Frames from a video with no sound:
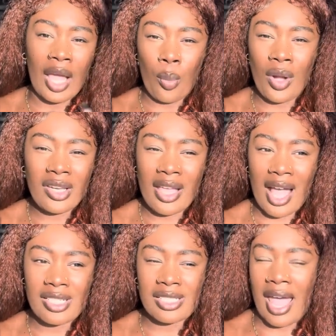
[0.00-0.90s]
And one day
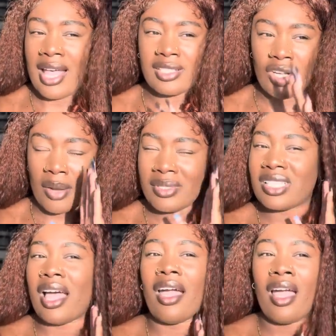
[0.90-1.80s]
I just asked her, I'm just
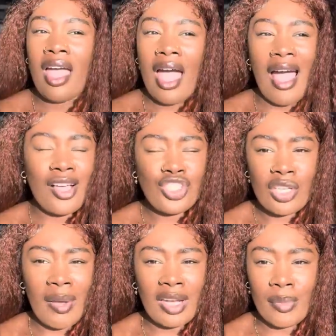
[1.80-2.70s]
like, how is she
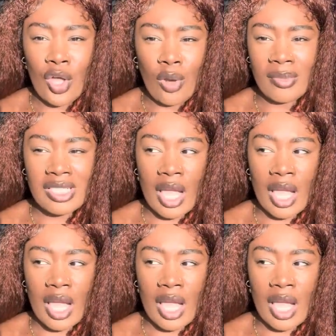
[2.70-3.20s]
about to be homeless?